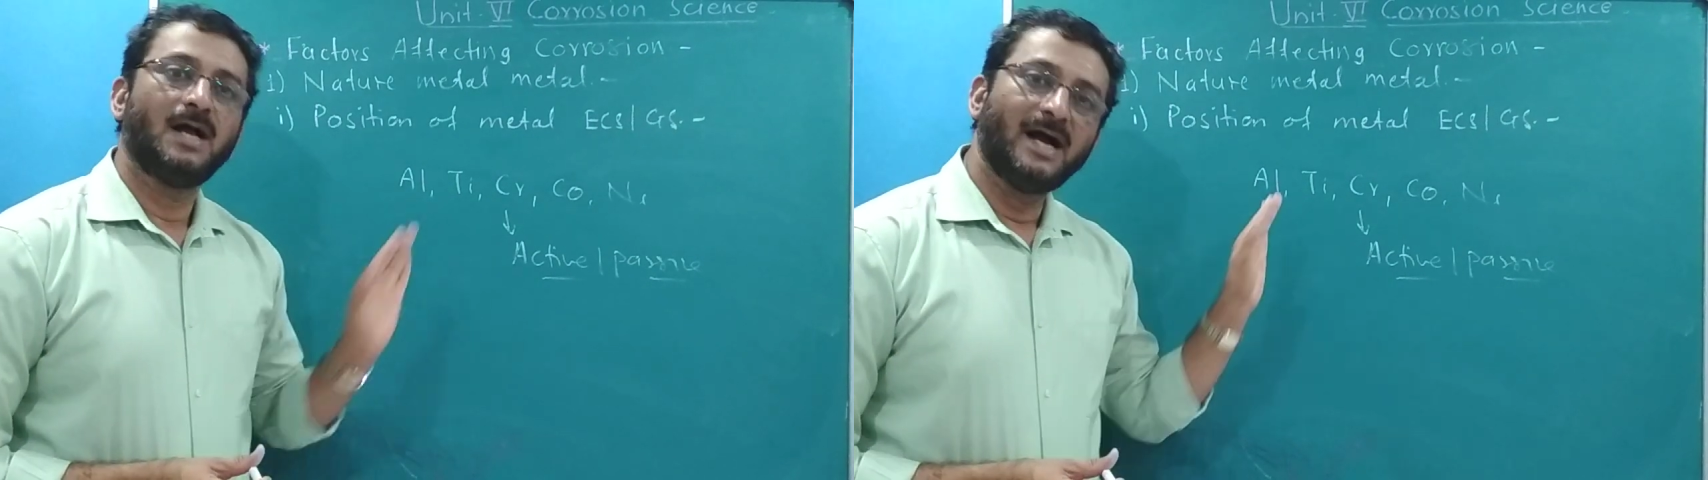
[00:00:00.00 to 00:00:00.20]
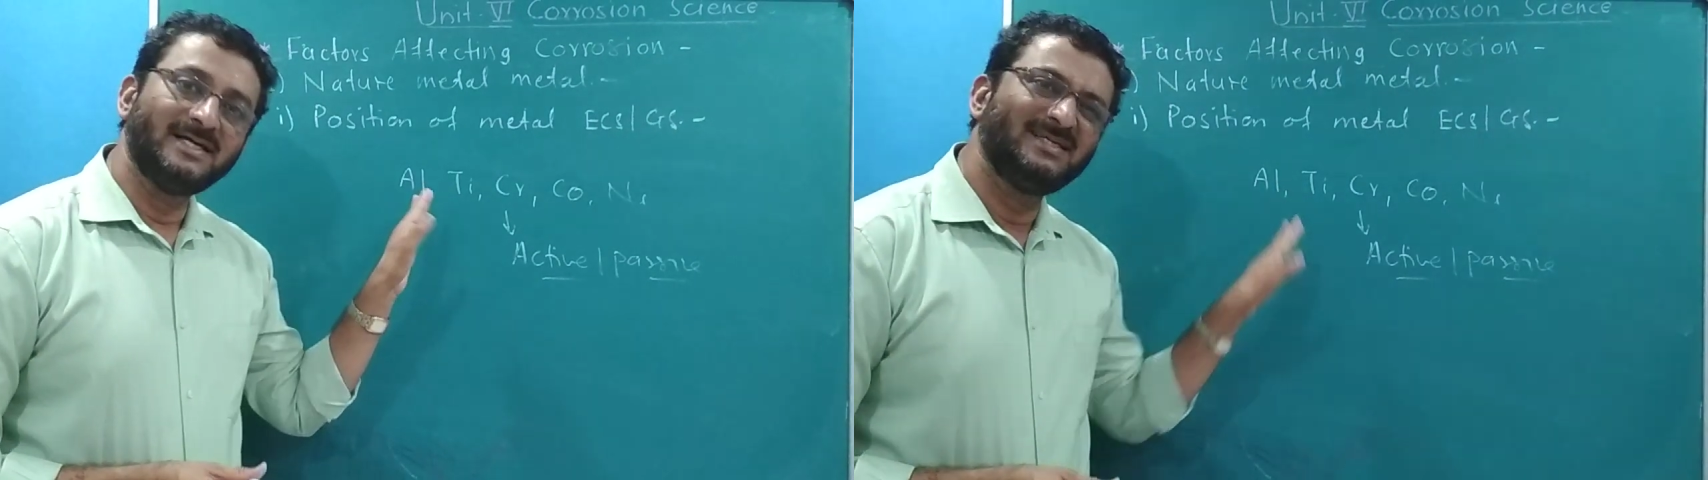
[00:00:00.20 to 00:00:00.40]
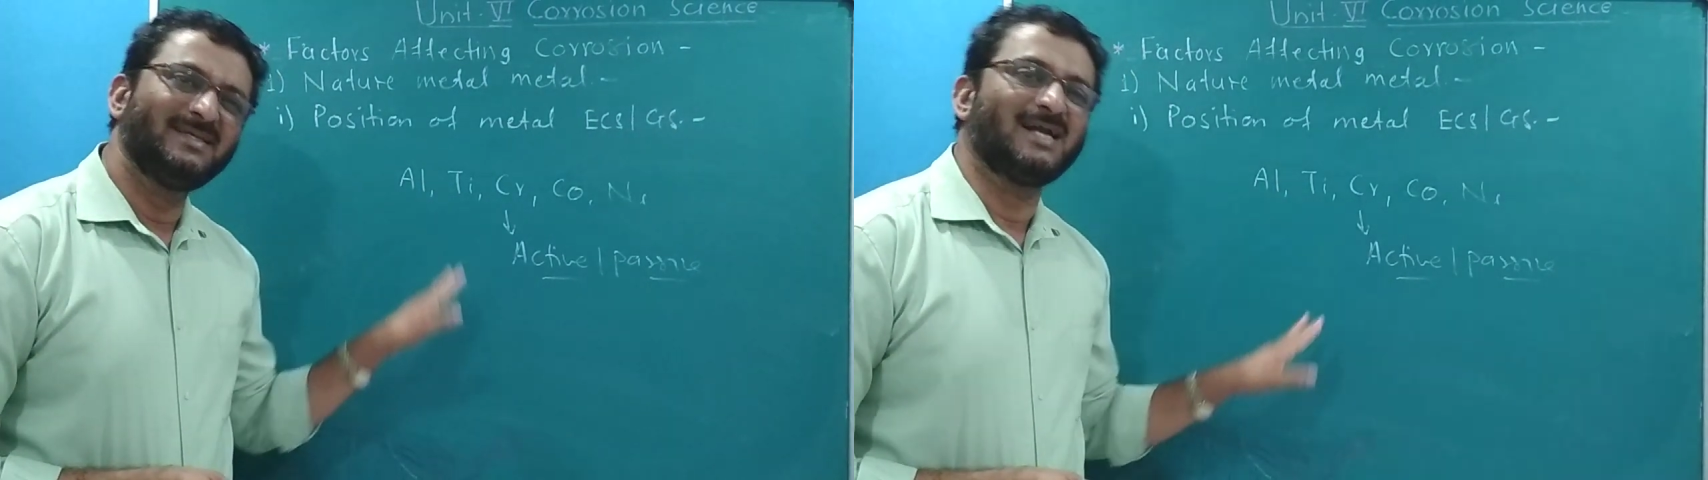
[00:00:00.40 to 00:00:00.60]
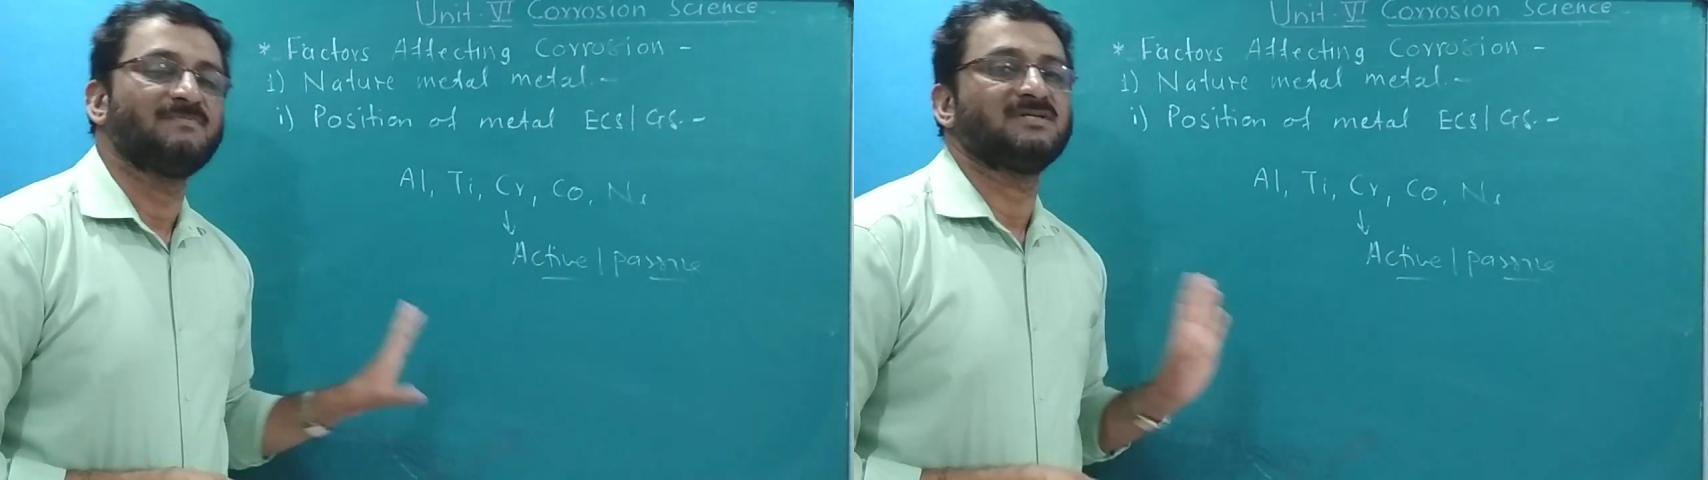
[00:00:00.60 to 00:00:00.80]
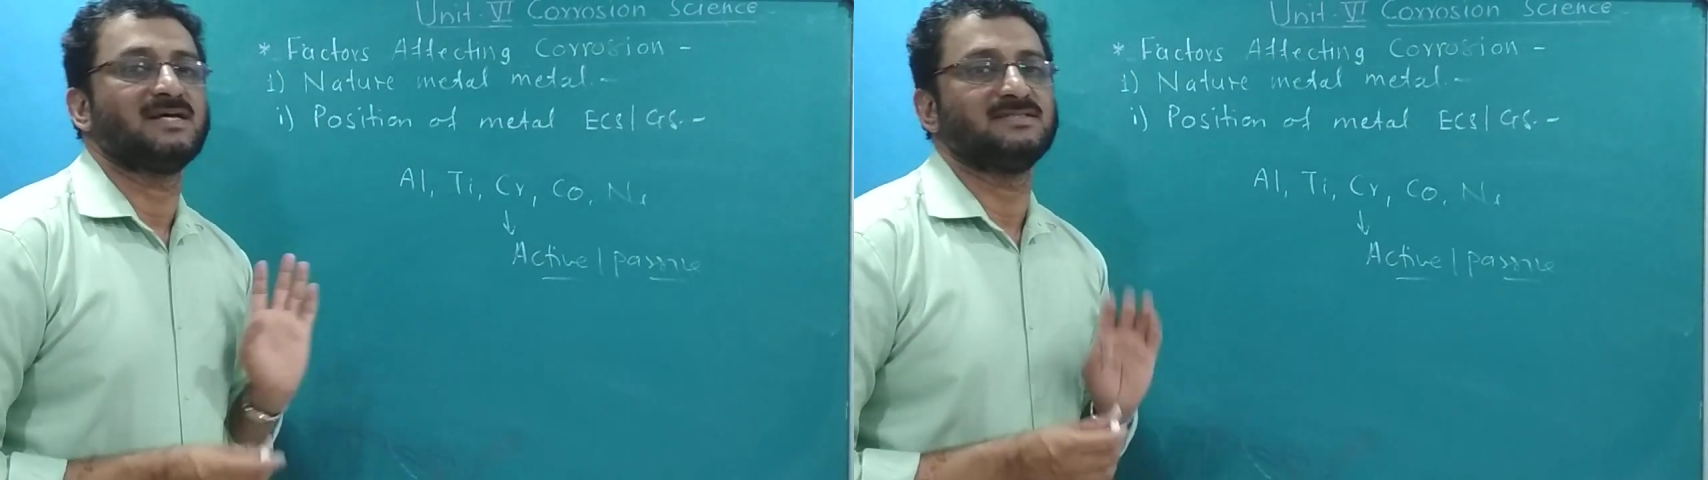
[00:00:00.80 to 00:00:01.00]
I think that
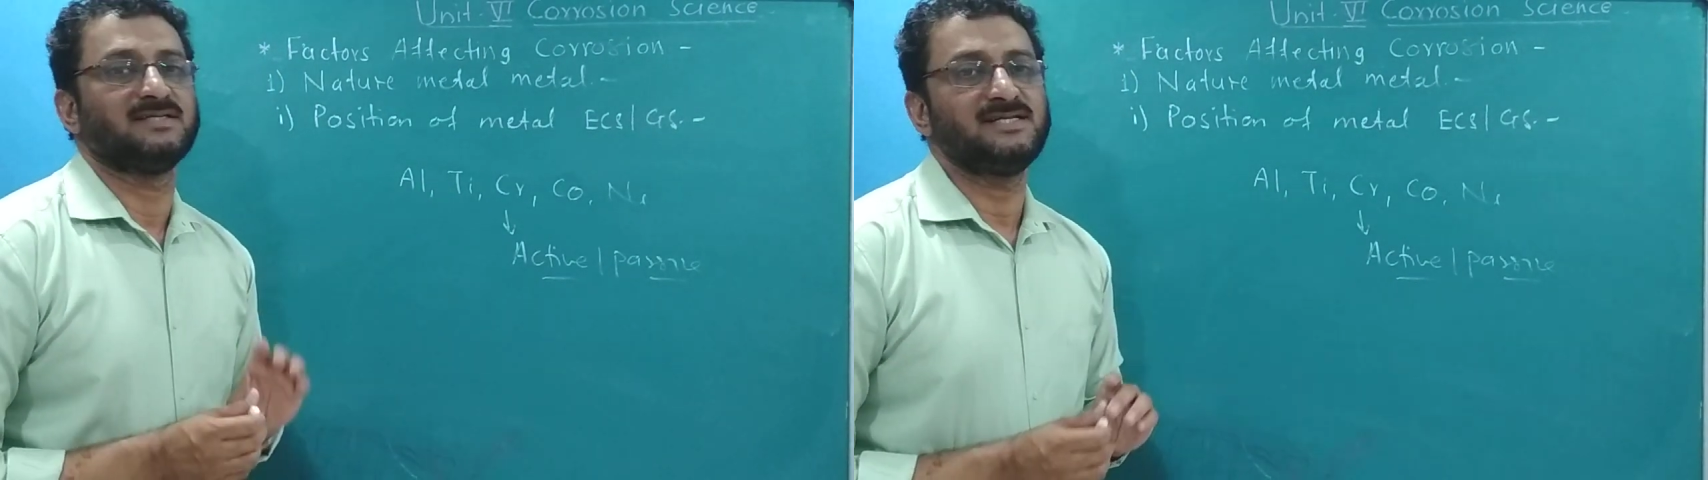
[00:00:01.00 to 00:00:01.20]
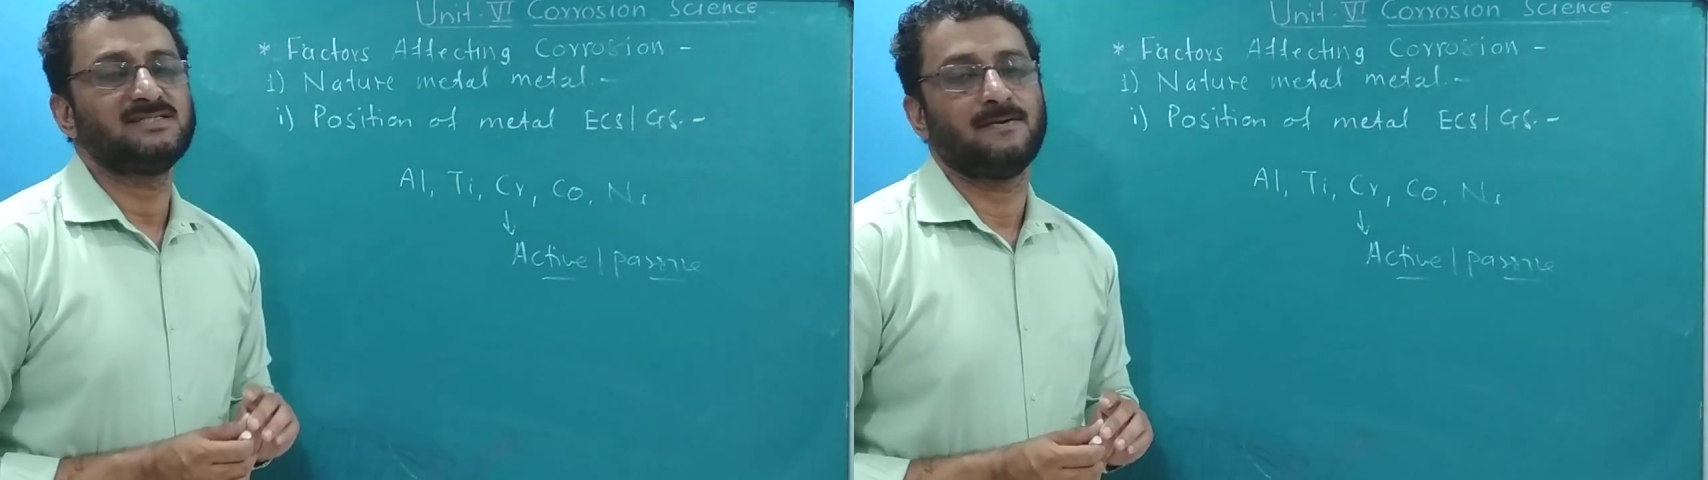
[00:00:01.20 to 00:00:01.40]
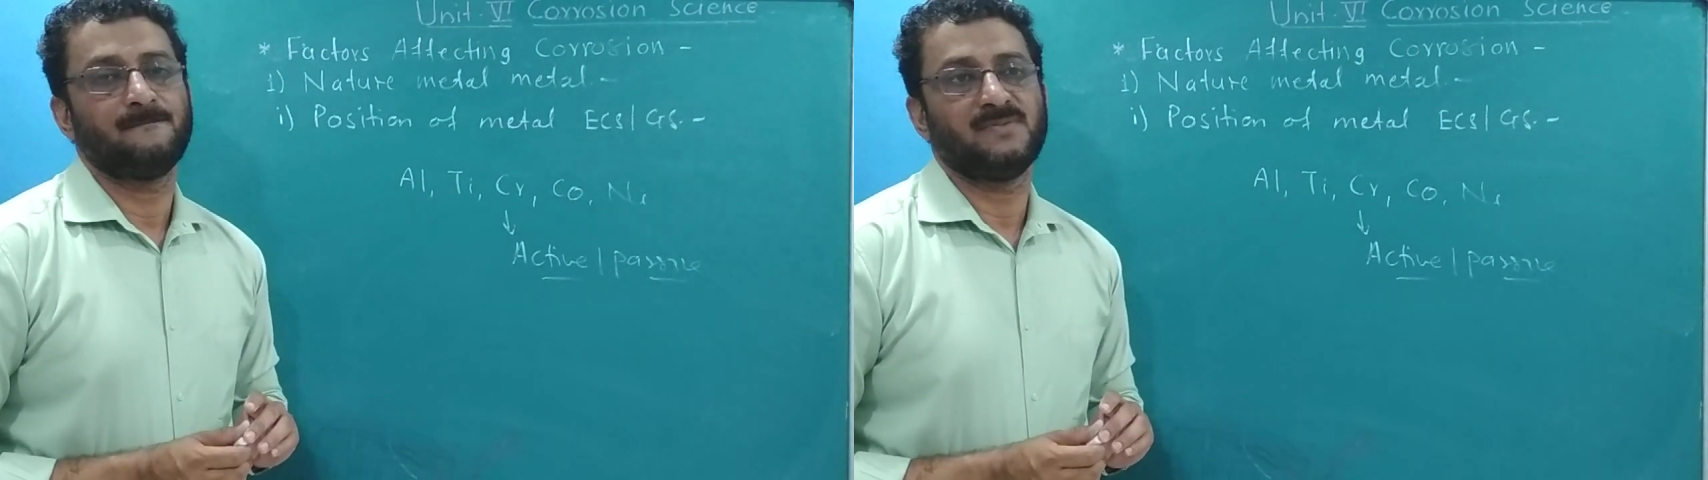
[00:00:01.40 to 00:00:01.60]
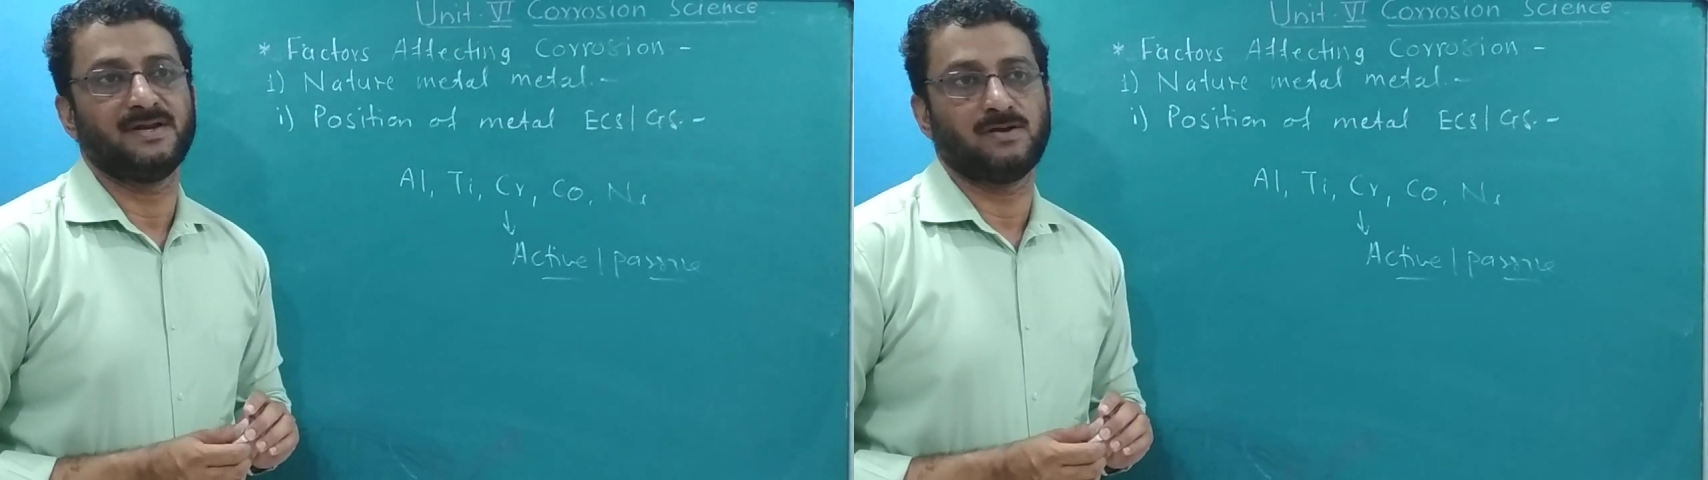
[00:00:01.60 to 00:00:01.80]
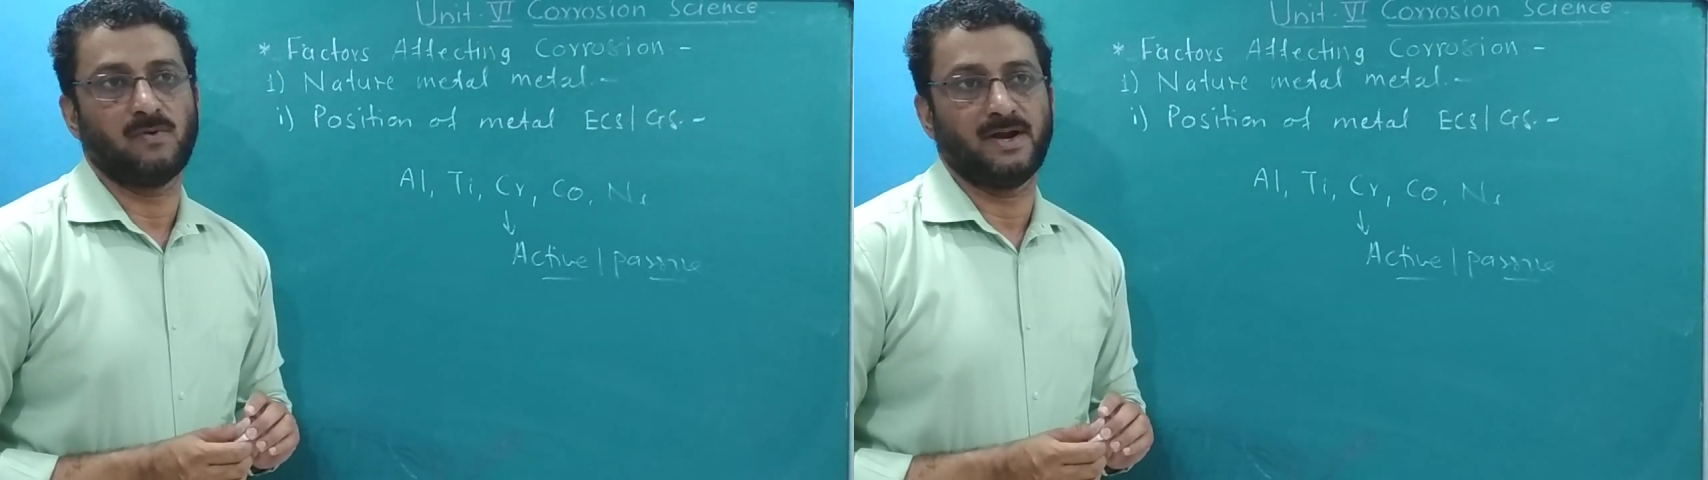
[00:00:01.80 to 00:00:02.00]
much answer is
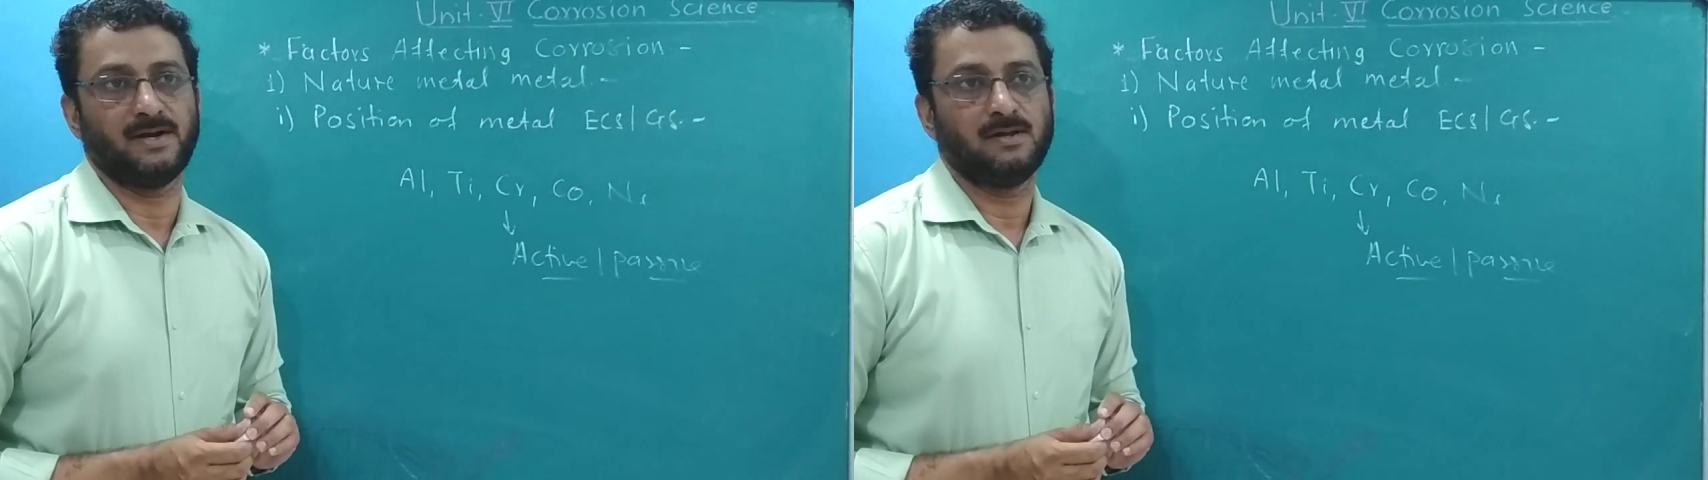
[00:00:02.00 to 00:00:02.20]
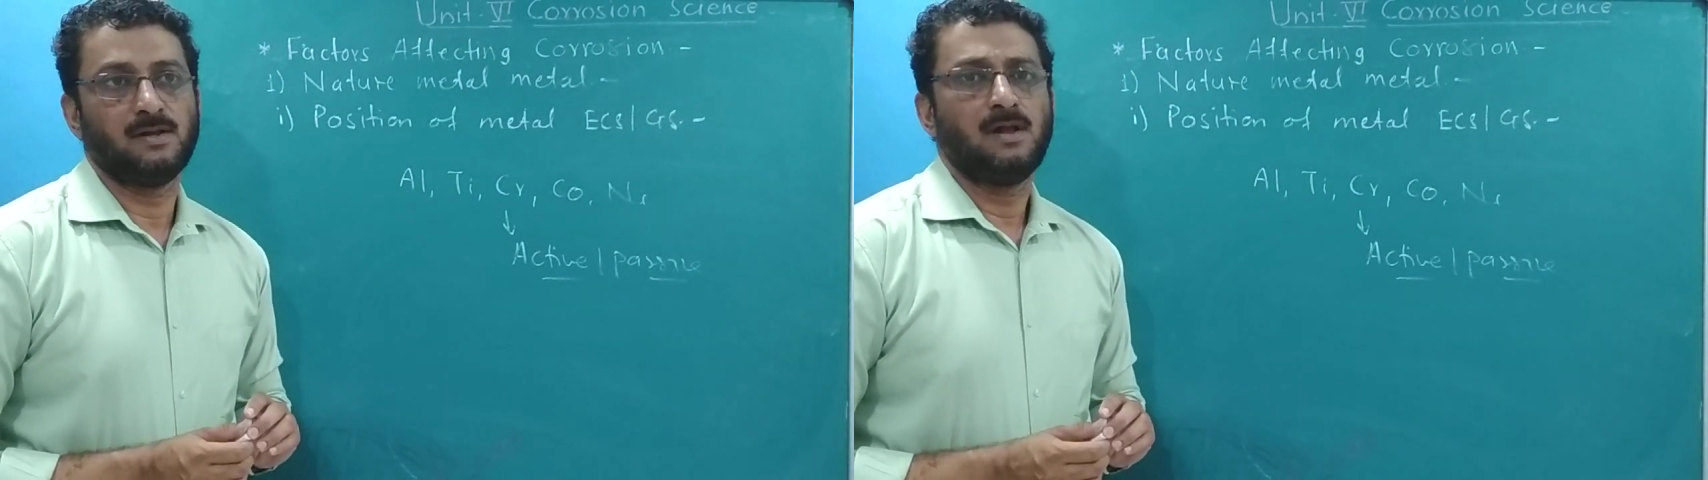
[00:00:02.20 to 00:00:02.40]
required.